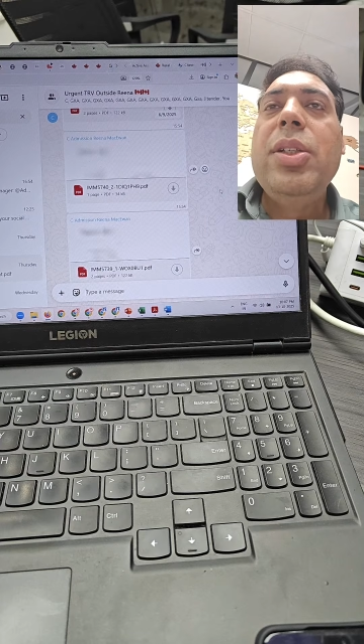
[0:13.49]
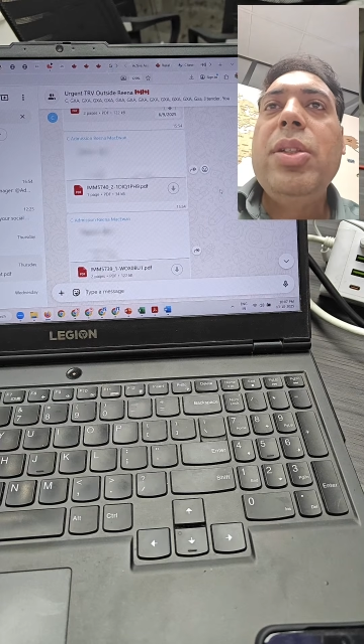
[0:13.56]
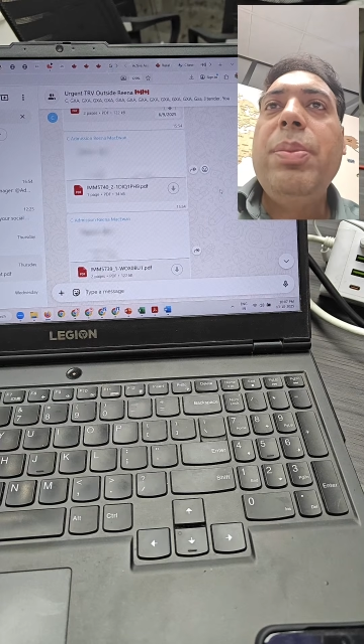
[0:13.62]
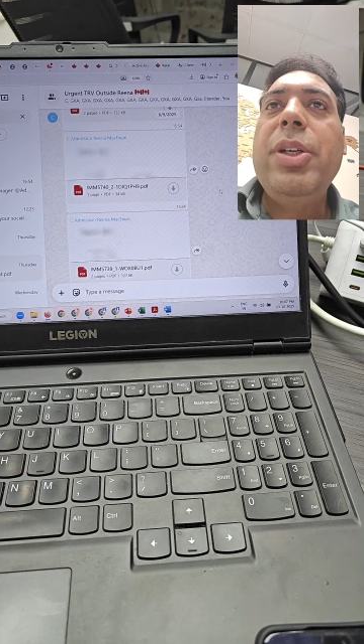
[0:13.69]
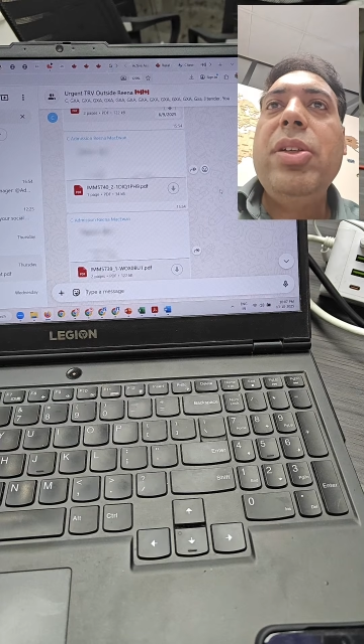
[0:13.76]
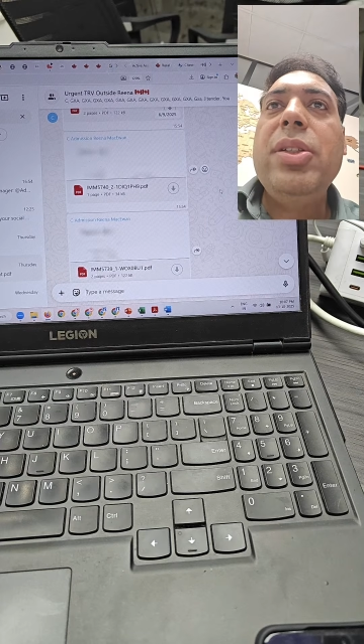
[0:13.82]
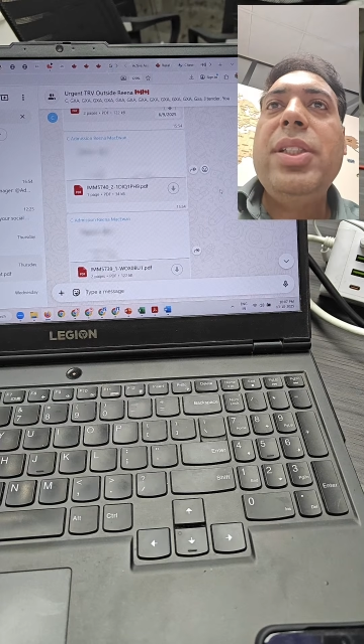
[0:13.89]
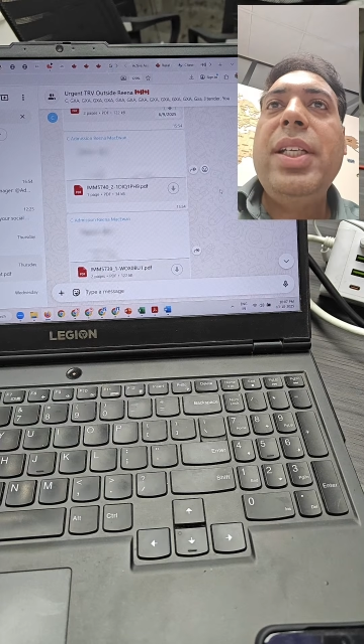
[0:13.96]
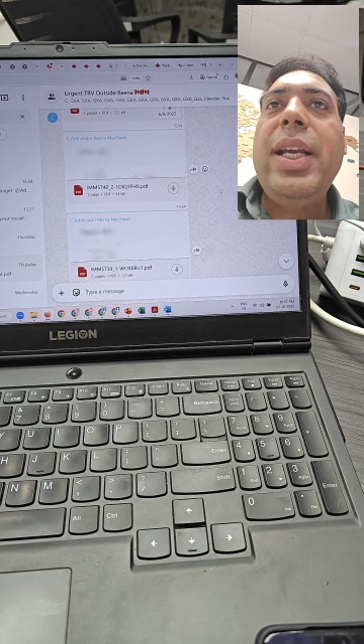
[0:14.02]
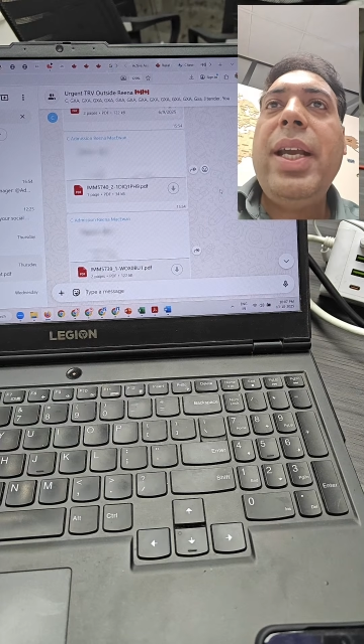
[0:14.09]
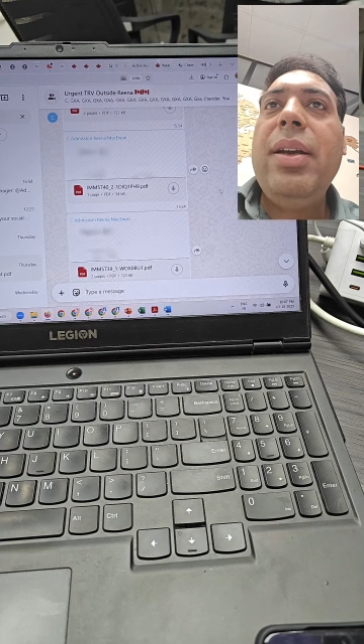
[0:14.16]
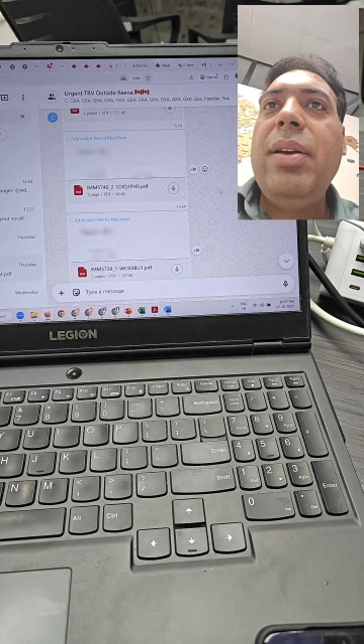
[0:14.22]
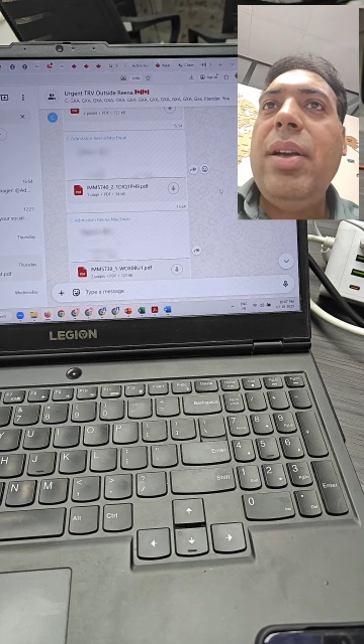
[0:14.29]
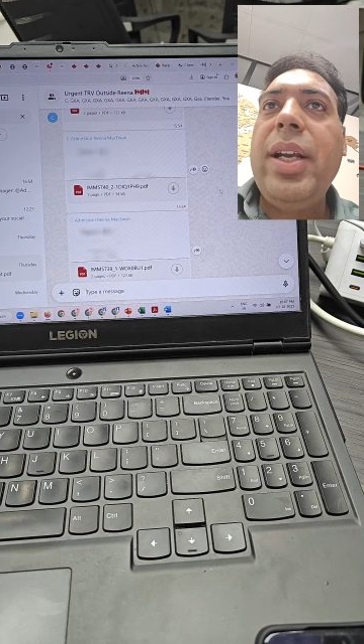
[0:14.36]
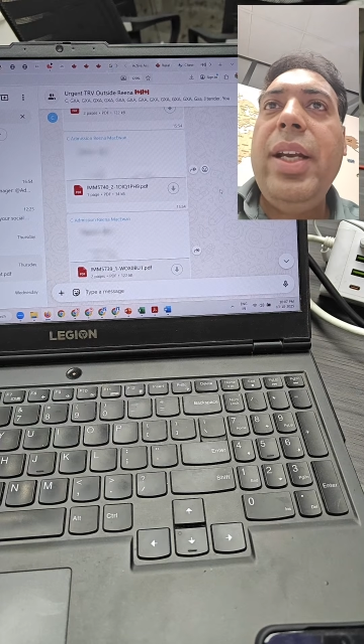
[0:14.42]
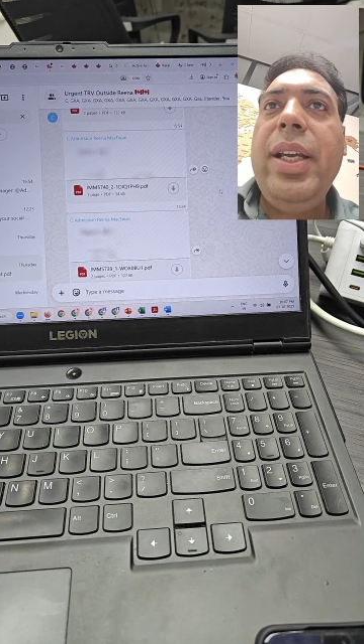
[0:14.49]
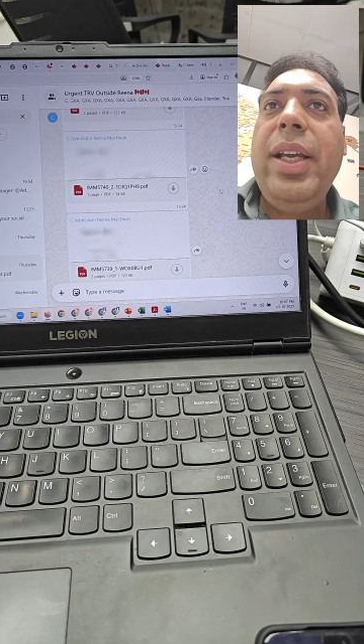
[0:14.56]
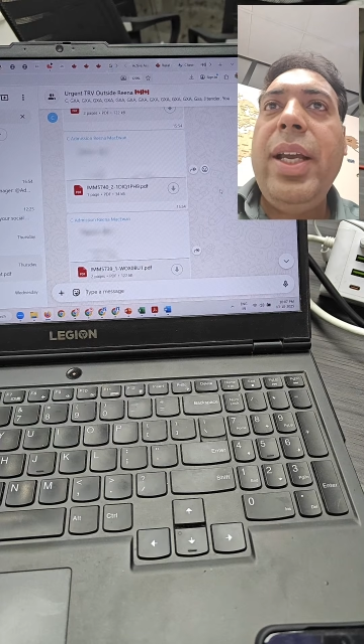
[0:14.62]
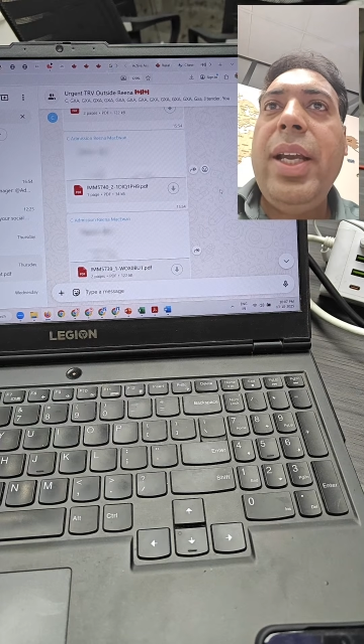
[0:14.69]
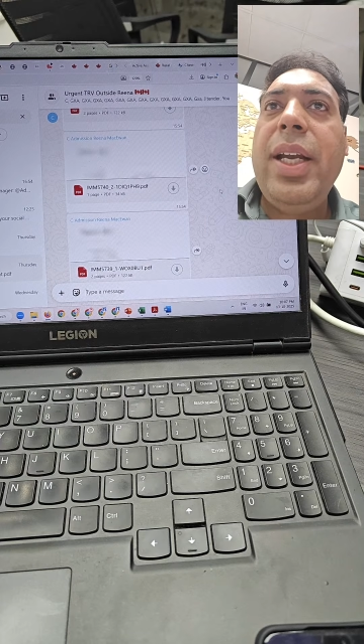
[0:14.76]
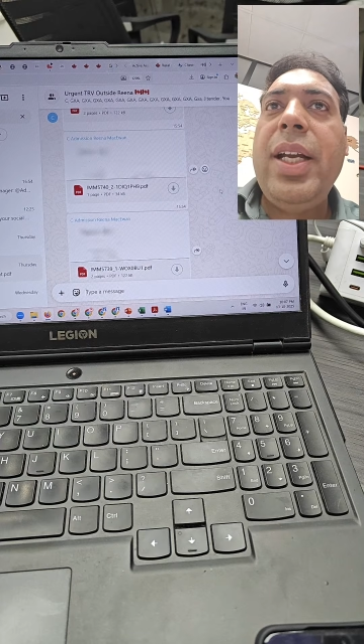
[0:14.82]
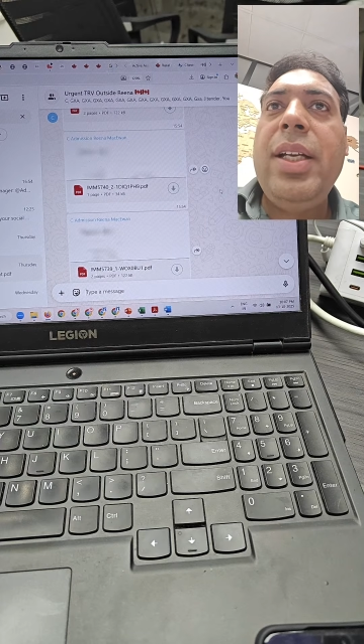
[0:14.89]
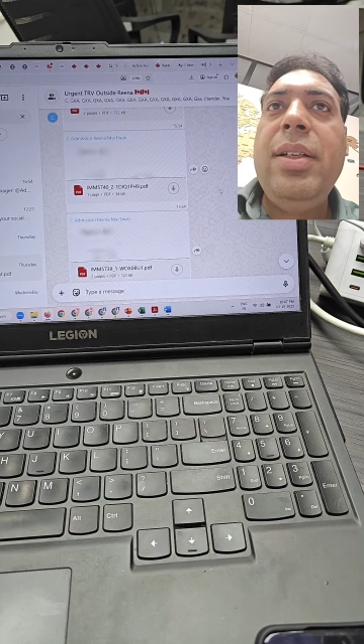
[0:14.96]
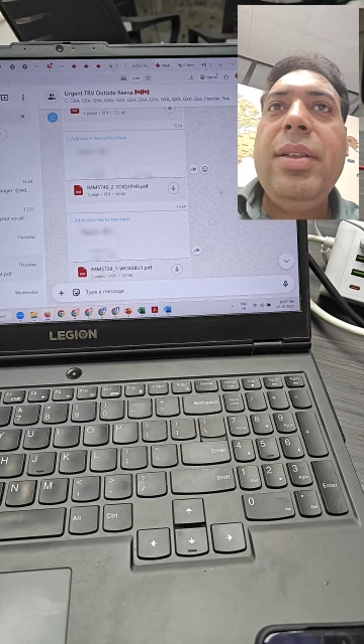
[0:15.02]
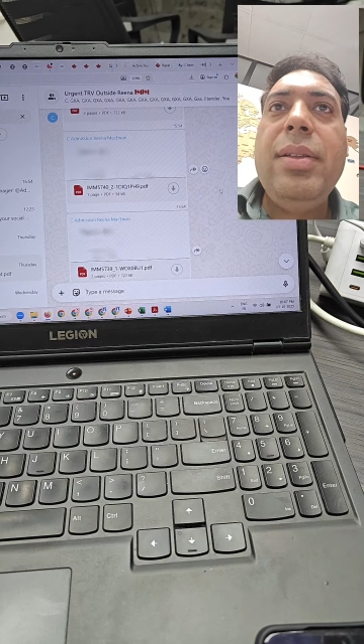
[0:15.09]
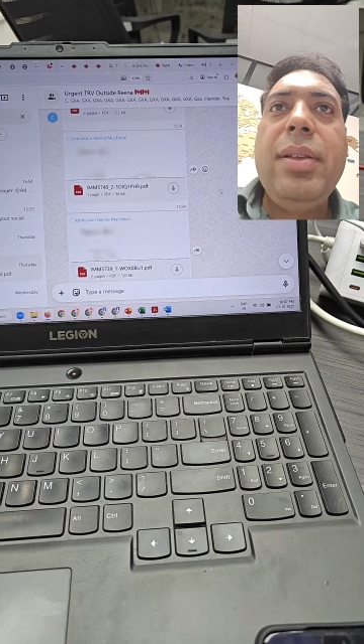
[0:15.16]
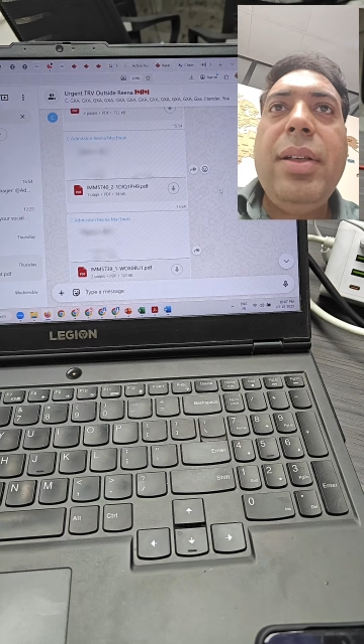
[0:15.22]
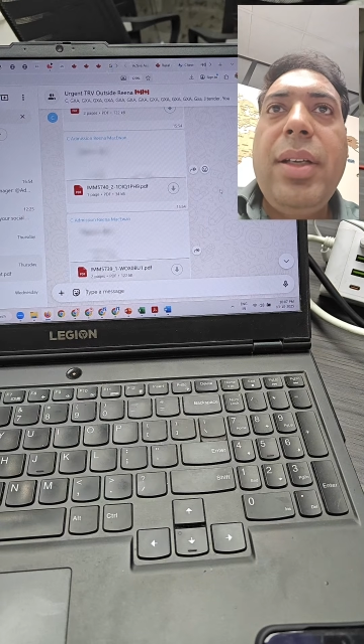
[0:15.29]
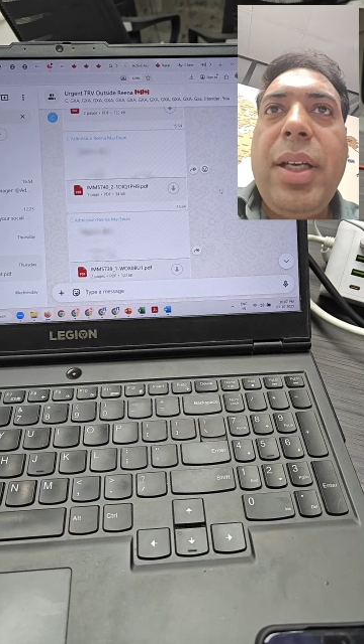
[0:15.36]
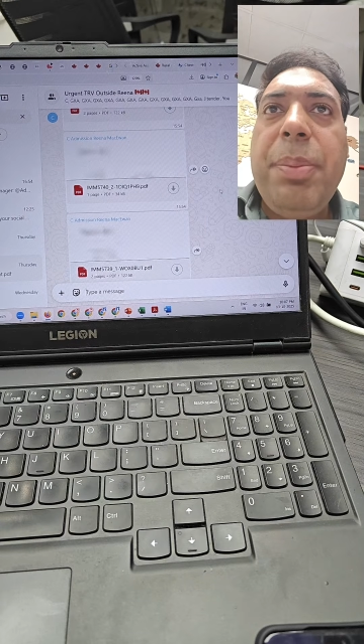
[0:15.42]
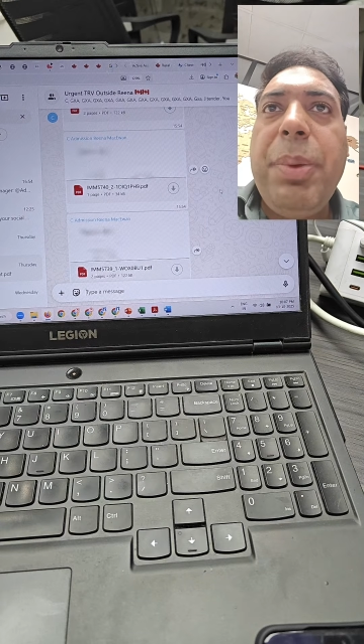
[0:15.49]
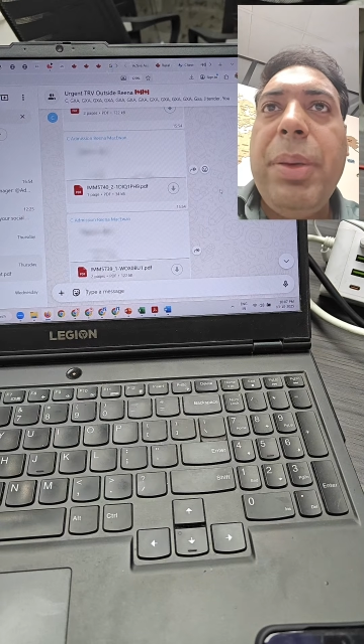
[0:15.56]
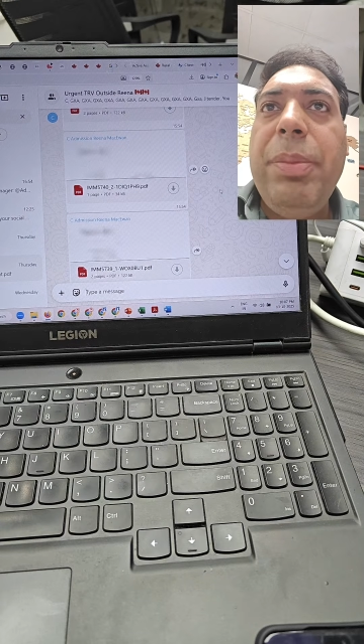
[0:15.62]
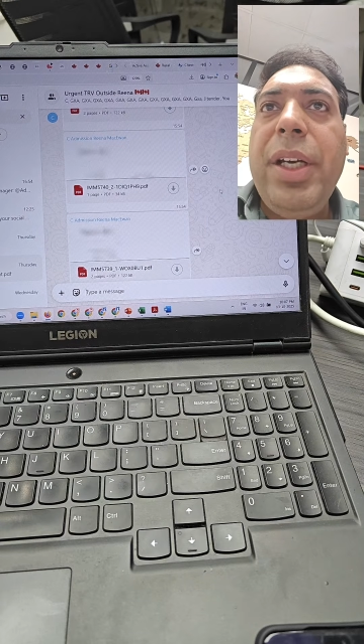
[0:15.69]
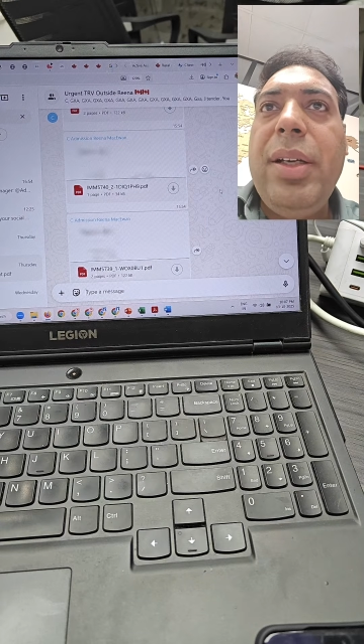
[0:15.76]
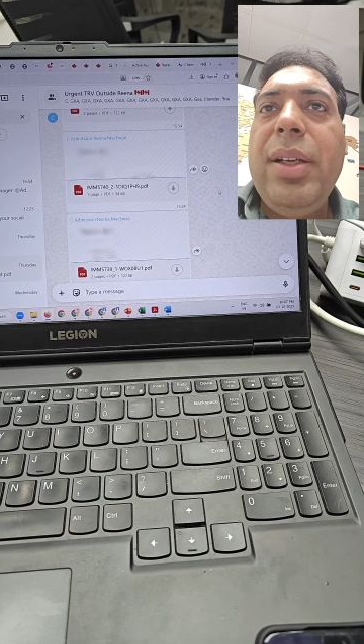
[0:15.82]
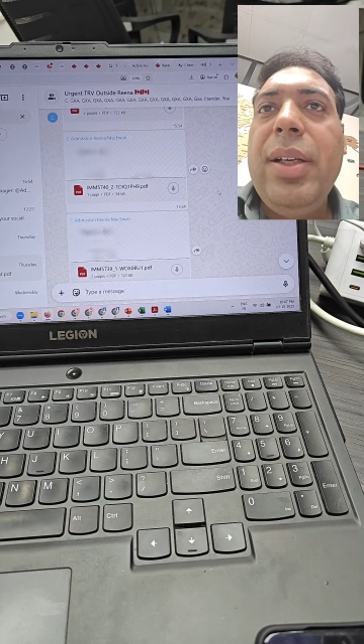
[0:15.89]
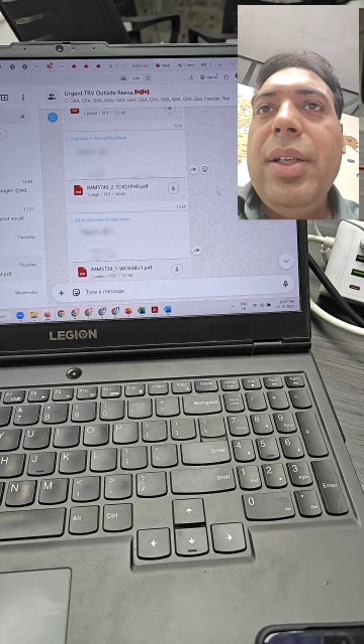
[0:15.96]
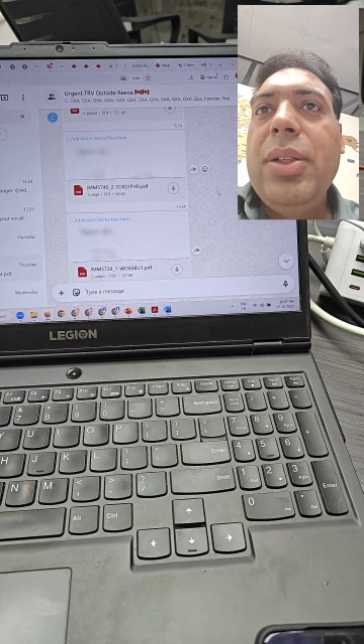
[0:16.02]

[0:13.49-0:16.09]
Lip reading: So because she already had a permit,